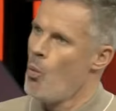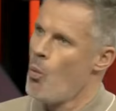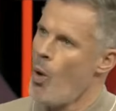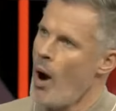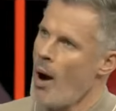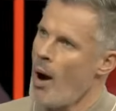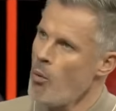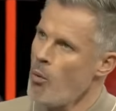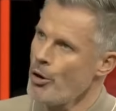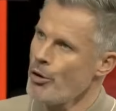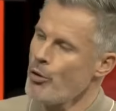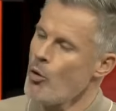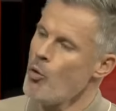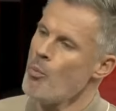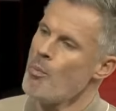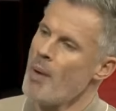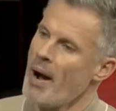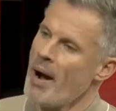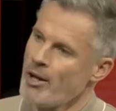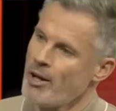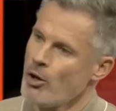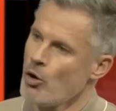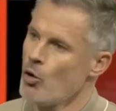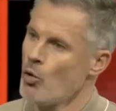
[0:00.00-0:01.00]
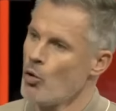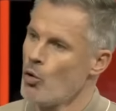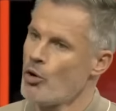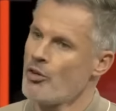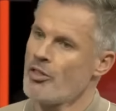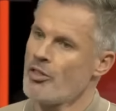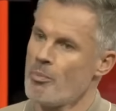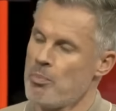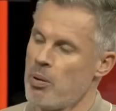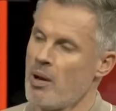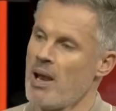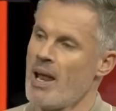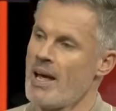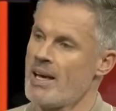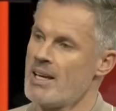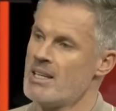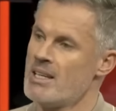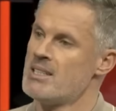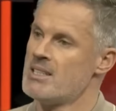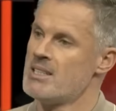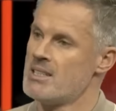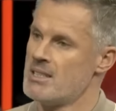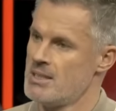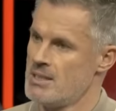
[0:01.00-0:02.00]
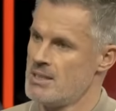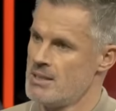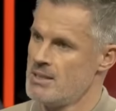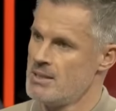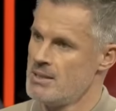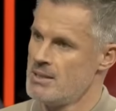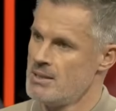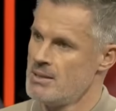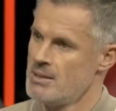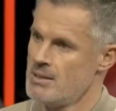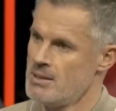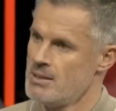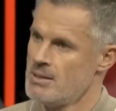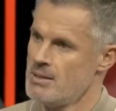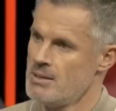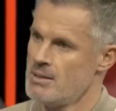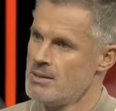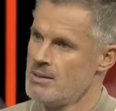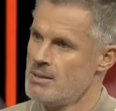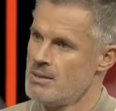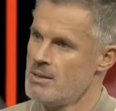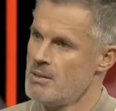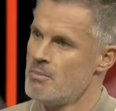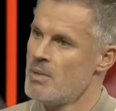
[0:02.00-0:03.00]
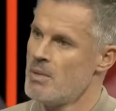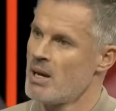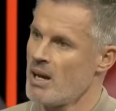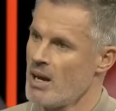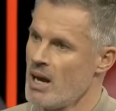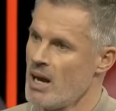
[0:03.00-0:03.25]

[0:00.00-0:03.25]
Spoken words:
I want to go back and look at the players Mikel